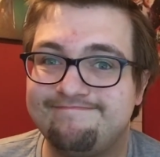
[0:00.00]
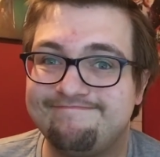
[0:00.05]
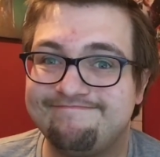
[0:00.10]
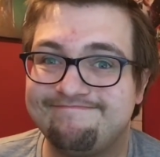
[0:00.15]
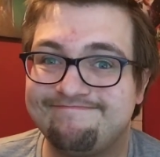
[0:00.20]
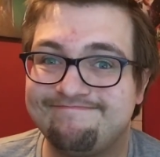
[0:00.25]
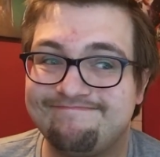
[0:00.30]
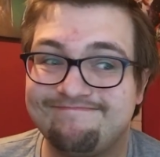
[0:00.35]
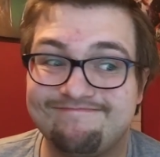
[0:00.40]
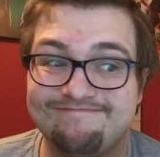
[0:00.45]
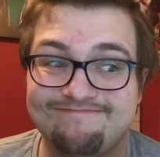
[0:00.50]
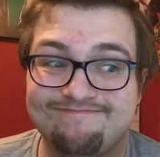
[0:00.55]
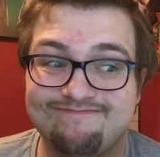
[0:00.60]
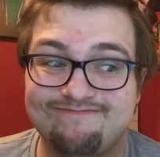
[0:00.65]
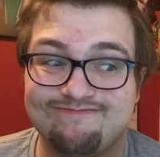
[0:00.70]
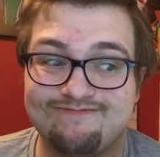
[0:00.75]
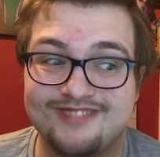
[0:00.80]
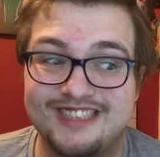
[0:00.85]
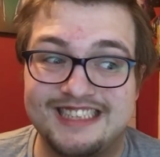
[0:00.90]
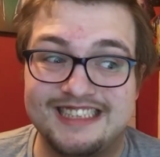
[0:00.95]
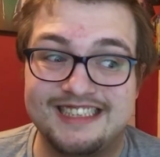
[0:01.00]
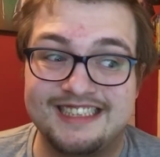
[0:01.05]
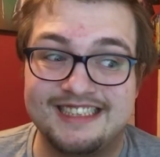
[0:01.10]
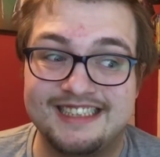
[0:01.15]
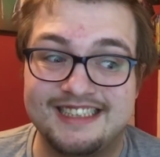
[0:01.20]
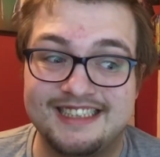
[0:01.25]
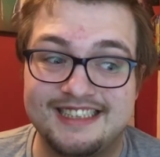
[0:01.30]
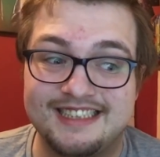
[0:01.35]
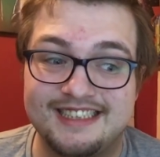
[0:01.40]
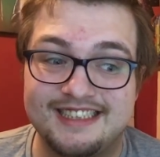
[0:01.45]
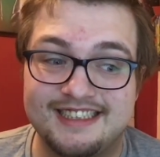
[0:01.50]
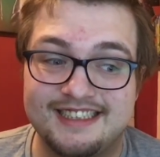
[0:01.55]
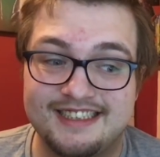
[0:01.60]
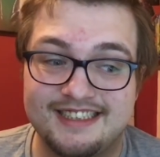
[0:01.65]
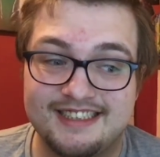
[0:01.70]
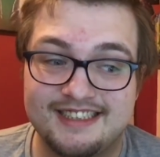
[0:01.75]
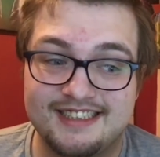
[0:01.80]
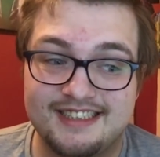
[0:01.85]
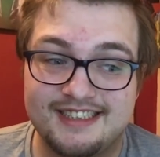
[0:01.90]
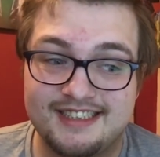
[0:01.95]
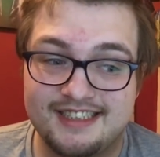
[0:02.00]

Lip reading: Nobody speaks.